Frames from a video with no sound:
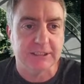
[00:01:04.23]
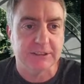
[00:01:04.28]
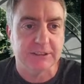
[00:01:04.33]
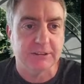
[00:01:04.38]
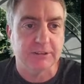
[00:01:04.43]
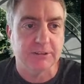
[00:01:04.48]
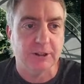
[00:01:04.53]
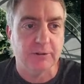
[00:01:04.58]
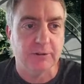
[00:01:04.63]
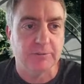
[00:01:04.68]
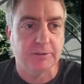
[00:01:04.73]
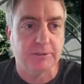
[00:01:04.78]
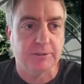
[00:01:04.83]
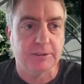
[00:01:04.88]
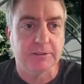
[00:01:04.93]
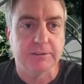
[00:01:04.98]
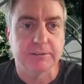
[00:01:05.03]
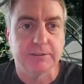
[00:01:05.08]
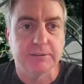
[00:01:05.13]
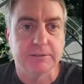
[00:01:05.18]
and to
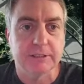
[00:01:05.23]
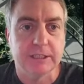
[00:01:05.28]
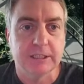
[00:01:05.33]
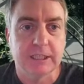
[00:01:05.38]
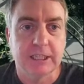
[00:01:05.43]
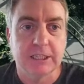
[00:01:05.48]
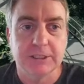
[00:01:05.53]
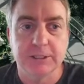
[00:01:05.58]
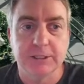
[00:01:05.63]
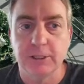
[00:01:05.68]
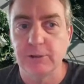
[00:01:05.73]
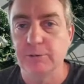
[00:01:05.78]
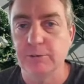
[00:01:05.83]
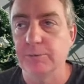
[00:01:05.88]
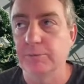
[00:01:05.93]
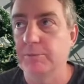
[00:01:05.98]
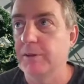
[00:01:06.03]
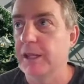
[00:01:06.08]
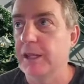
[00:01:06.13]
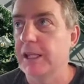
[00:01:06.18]
adopt. So
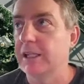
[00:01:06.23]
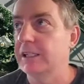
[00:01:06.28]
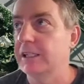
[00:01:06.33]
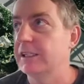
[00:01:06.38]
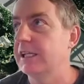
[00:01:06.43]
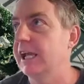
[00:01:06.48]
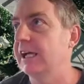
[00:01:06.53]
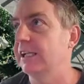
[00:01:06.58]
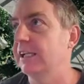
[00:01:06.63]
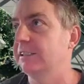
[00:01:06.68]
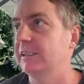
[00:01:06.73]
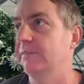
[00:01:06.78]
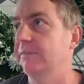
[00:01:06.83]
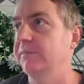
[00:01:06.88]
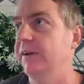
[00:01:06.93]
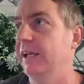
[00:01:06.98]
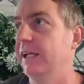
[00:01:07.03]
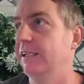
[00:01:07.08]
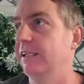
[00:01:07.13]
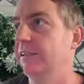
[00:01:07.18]
our
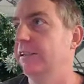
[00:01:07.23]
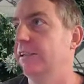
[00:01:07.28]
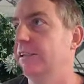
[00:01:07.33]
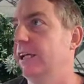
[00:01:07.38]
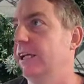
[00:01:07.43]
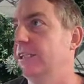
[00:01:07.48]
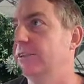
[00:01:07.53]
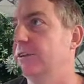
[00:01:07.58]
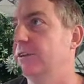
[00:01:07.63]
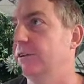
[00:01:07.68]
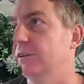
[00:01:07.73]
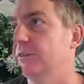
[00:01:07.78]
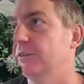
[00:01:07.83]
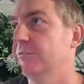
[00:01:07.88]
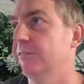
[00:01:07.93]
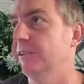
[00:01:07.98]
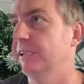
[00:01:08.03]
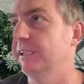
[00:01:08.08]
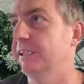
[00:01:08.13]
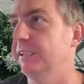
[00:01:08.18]
template, it's got
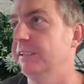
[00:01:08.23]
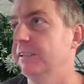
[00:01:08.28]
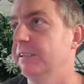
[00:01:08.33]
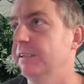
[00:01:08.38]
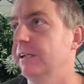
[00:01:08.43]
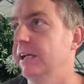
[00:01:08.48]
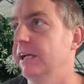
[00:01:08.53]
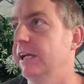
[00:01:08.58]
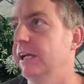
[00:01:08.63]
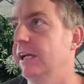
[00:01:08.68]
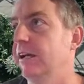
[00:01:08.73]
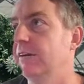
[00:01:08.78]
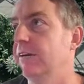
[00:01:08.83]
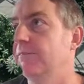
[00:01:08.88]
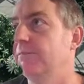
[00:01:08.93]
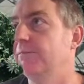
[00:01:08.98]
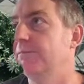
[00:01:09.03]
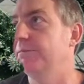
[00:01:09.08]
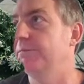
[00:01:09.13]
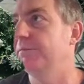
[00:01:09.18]
3
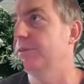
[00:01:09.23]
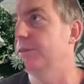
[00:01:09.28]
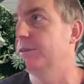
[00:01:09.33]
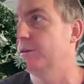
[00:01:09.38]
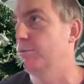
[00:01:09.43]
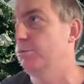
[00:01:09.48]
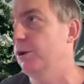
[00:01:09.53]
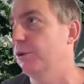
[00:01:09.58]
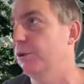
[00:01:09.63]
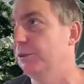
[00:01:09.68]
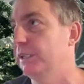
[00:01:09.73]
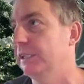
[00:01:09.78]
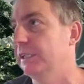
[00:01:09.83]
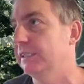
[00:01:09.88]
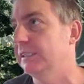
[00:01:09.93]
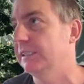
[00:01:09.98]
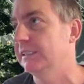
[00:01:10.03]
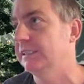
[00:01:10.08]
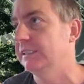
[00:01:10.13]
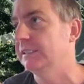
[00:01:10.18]

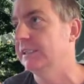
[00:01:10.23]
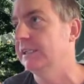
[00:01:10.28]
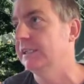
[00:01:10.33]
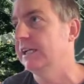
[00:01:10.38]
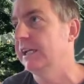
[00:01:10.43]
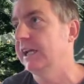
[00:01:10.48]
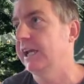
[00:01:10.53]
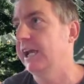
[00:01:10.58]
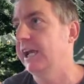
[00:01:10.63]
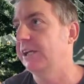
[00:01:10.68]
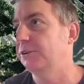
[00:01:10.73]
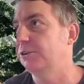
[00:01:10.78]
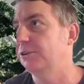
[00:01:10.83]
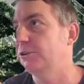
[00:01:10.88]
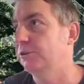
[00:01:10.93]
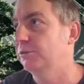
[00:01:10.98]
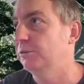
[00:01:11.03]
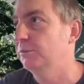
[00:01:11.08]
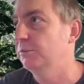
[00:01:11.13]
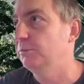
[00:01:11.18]
processes:
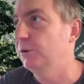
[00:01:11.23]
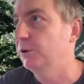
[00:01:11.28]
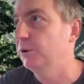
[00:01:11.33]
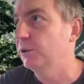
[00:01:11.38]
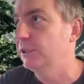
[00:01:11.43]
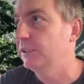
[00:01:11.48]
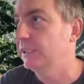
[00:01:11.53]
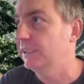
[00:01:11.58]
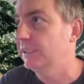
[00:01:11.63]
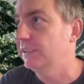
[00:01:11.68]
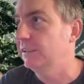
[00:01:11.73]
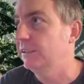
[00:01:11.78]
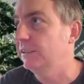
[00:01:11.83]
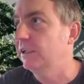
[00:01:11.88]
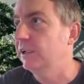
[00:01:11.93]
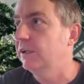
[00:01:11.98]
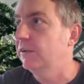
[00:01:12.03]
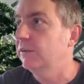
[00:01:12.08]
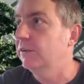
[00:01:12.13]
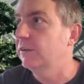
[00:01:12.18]
actual reporting,
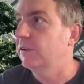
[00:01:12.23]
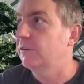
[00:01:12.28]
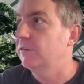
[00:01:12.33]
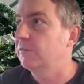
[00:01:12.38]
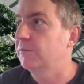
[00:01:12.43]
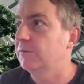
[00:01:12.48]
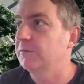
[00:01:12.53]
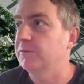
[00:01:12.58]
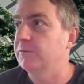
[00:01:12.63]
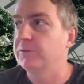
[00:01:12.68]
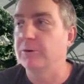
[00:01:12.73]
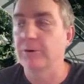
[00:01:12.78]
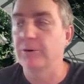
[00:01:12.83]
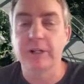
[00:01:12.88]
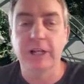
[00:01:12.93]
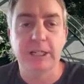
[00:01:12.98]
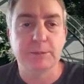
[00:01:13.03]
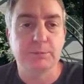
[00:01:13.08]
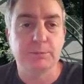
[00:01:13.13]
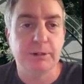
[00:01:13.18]

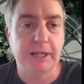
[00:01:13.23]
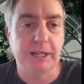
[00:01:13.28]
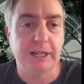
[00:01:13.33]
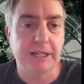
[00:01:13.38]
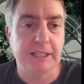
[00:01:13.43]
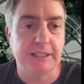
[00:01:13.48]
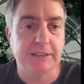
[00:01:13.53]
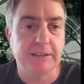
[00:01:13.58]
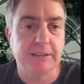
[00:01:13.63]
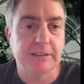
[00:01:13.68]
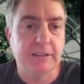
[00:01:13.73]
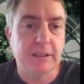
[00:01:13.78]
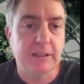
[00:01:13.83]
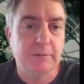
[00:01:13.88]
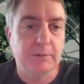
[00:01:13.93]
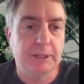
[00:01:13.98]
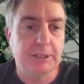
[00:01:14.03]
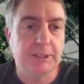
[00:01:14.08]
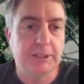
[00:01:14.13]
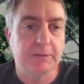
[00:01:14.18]
forecast planning,
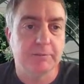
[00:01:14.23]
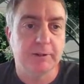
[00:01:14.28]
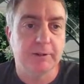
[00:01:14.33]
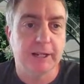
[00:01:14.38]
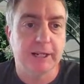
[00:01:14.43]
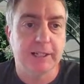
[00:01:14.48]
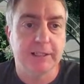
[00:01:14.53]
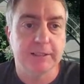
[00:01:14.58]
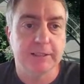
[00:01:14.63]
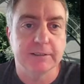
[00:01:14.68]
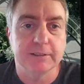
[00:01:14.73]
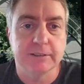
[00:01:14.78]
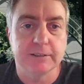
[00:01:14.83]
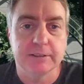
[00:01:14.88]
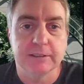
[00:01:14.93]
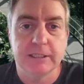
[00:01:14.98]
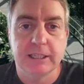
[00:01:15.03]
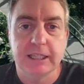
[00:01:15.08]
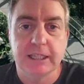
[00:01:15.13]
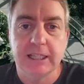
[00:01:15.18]
budget planning.
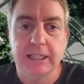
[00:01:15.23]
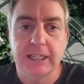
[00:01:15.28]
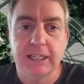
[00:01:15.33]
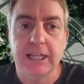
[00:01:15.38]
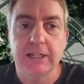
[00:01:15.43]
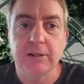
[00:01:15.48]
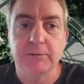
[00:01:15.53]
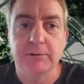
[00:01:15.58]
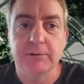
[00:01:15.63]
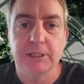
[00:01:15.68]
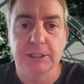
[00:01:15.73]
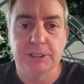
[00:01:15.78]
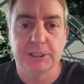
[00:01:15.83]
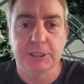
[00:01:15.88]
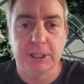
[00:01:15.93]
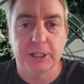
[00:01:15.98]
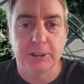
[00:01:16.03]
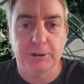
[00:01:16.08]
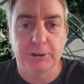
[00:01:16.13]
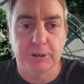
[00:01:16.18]
And I'm going to
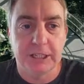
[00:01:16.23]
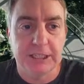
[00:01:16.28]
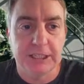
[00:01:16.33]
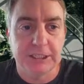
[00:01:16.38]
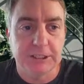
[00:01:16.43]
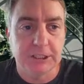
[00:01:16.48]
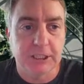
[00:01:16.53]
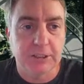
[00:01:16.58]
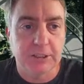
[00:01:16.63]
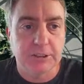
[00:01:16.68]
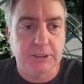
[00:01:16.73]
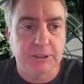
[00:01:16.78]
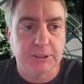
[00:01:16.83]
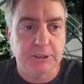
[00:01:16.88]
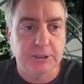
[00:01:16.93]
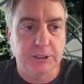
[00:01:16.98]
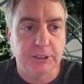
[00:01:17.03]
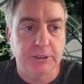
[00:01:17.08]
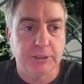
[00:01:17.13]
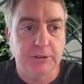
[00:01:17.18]
show you each of those in
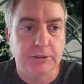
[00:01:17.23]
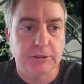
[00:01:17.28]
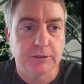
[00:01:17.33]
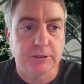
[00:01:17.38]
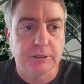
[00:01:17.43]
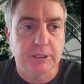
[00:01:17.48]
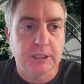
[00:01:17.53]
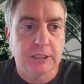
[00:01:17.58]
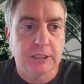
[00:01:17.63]
turn.